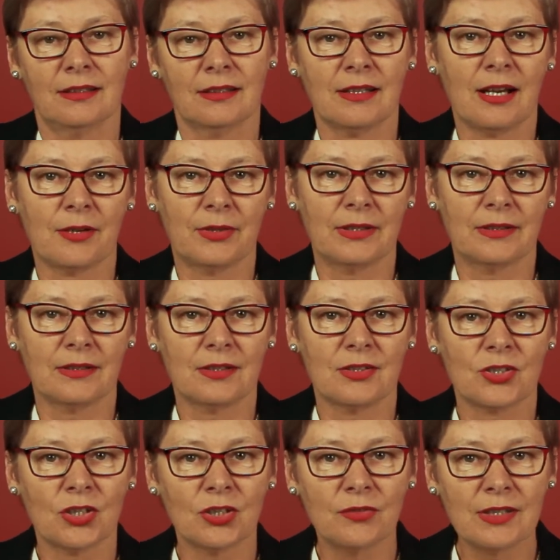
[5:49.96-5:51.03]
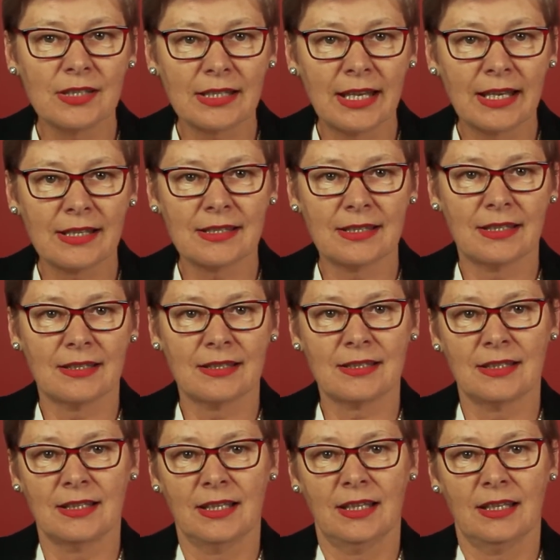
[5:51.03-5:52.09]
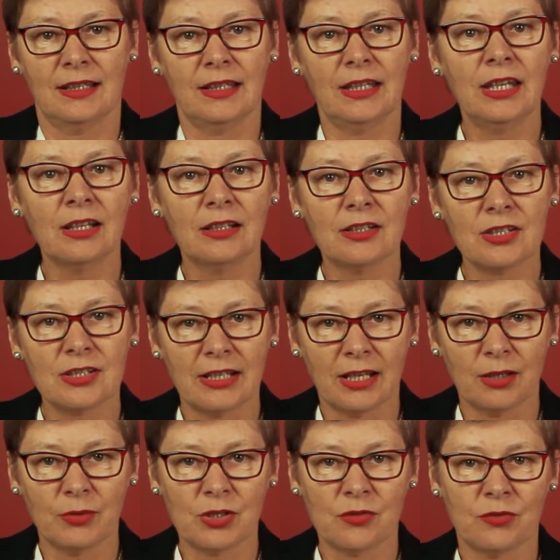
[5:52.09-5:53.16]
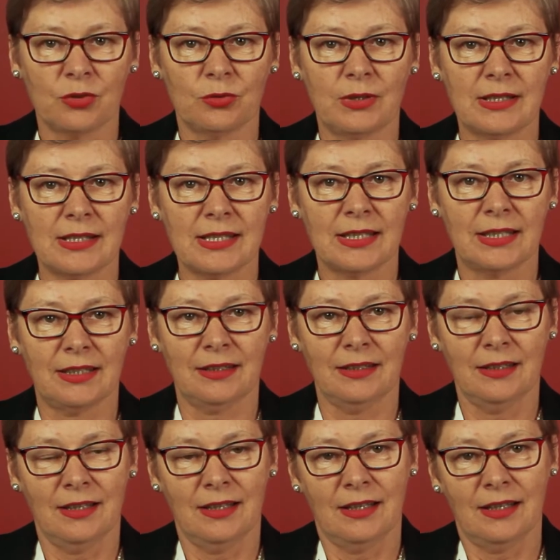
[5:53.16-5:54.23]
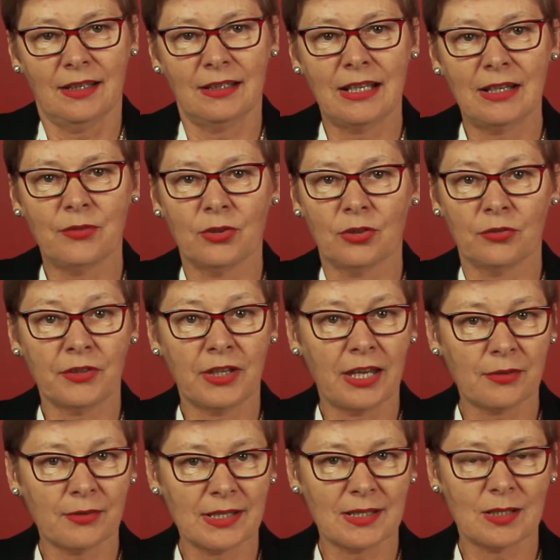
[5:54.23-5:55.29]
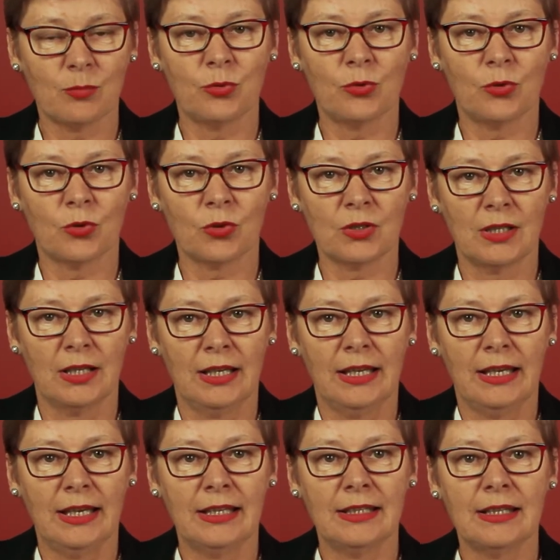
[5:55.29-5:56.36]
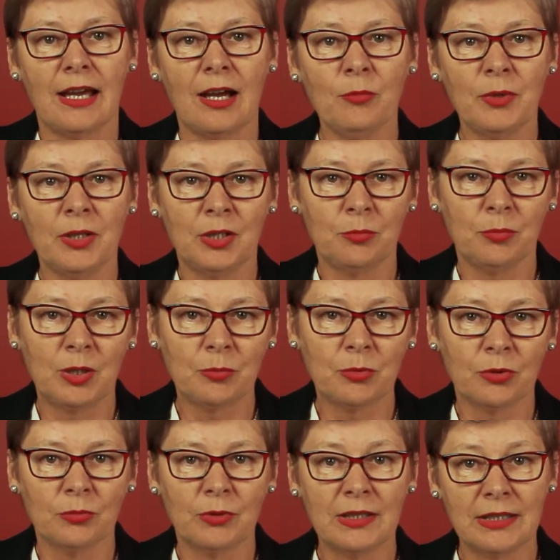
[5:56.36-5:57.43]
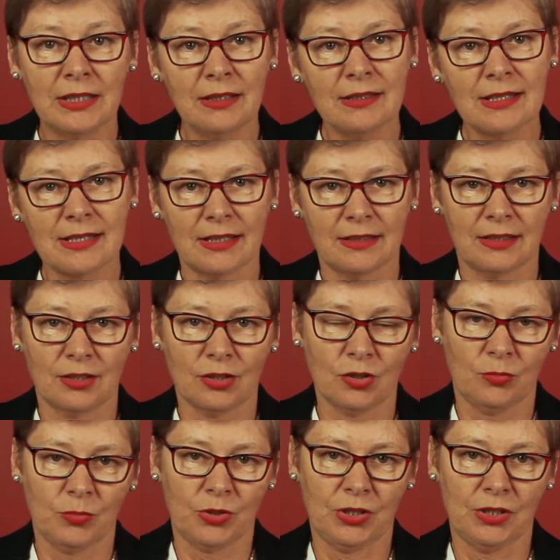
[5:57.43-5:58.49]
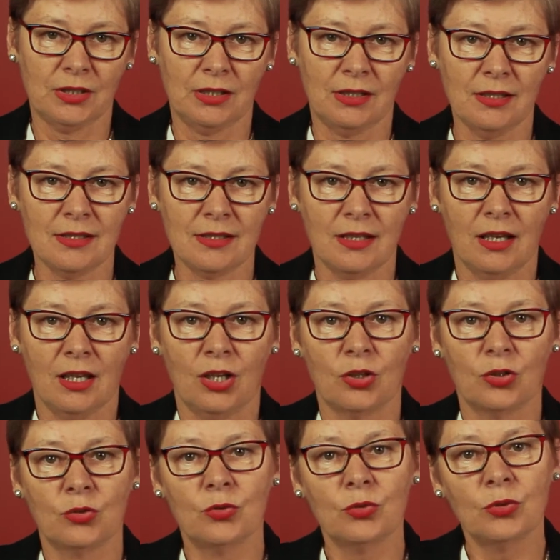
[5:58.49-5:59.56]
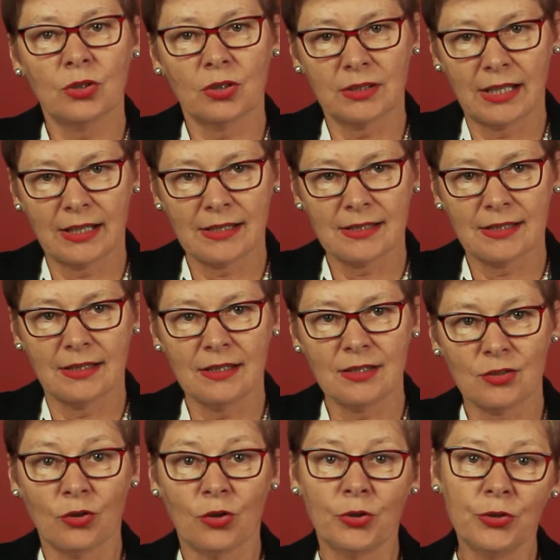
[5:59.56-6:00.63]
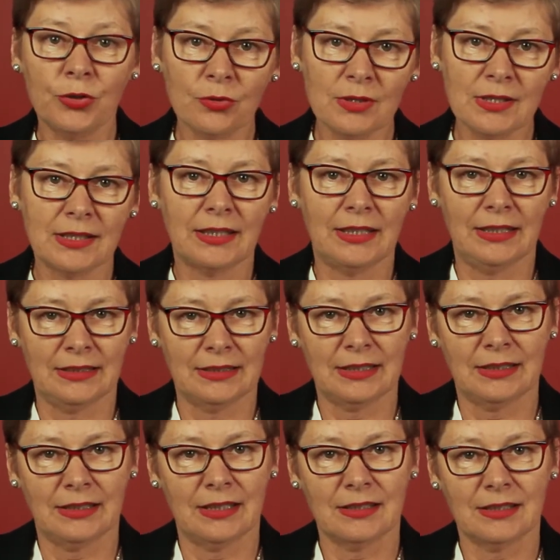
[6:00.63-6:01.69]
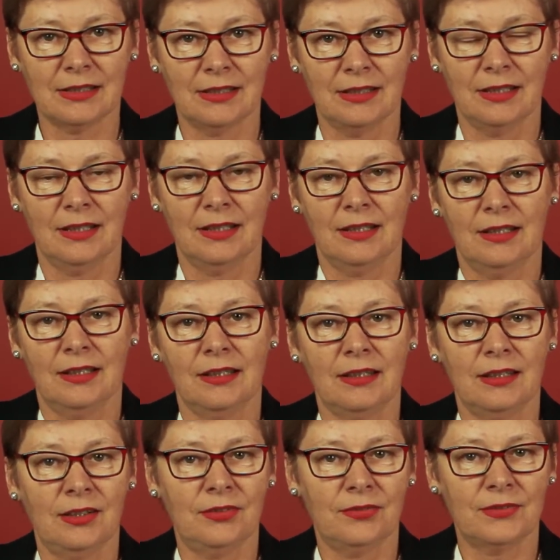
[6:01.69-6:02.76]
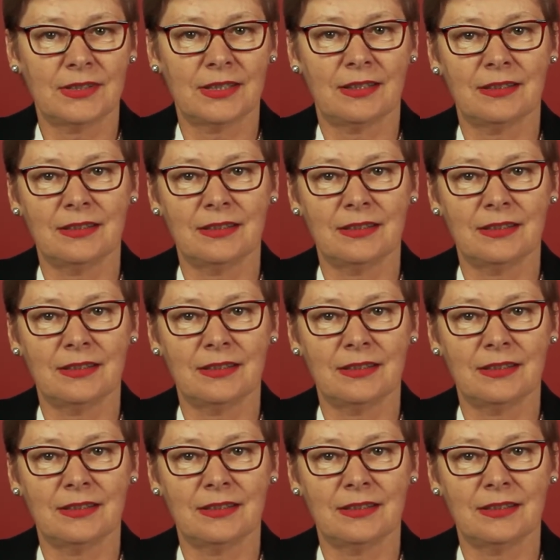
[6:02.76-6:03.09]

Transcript: current service access, English language fluency, level of carer support, and how many people within certain communities do not access or use the internet. If the